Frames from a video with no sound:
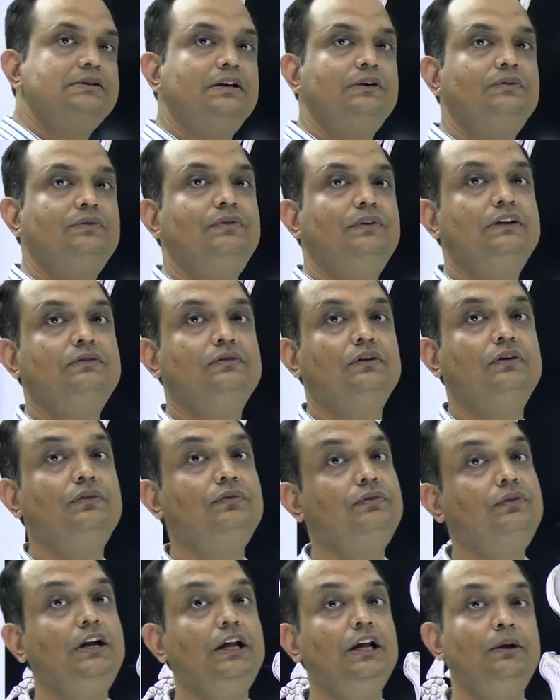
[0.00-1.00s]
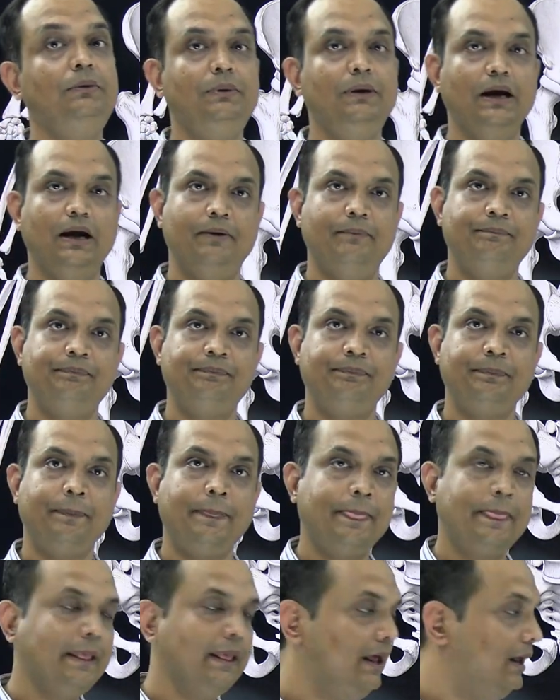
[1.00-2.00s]
surface of tibia.
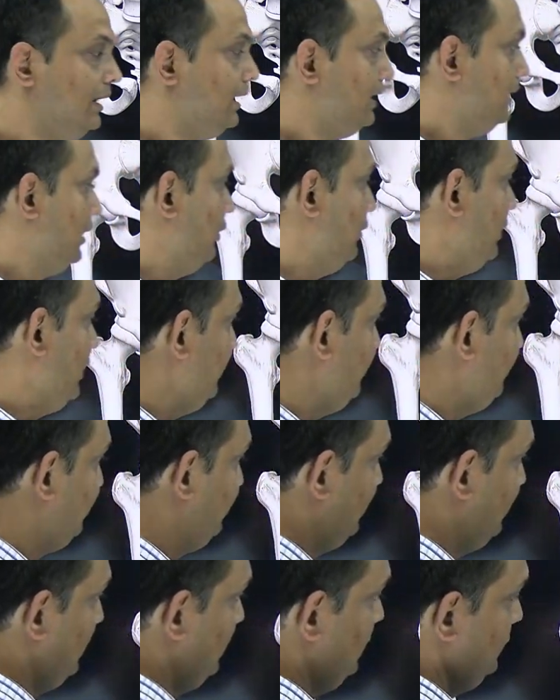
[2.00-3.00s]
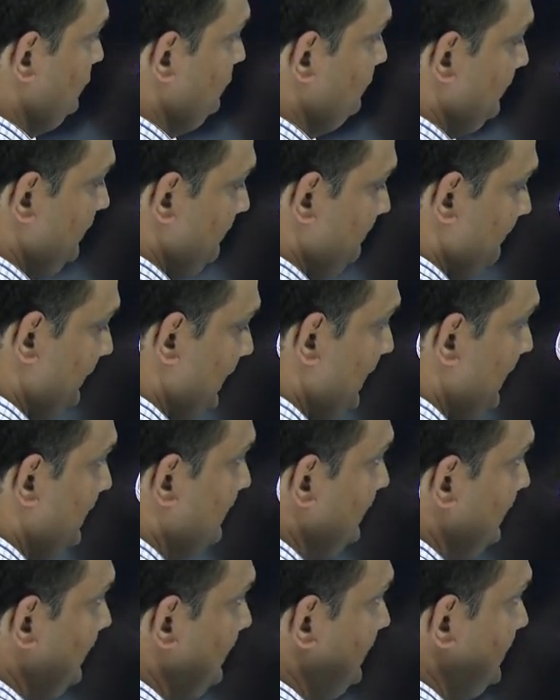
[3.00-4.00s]
Now if you will
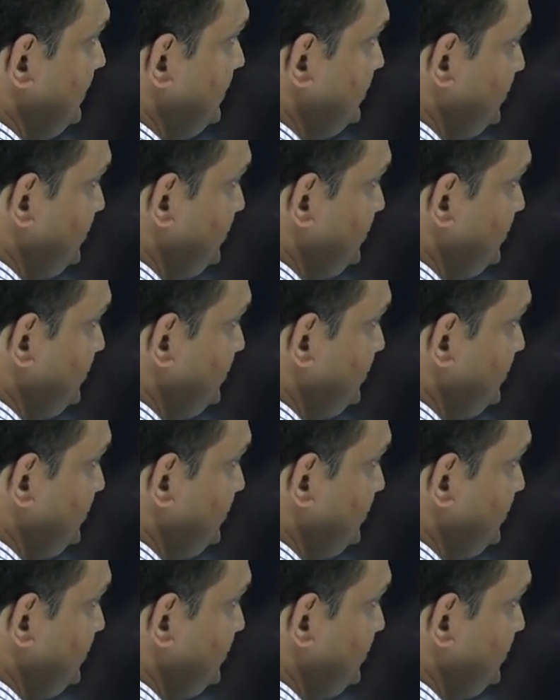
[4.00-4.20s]
make it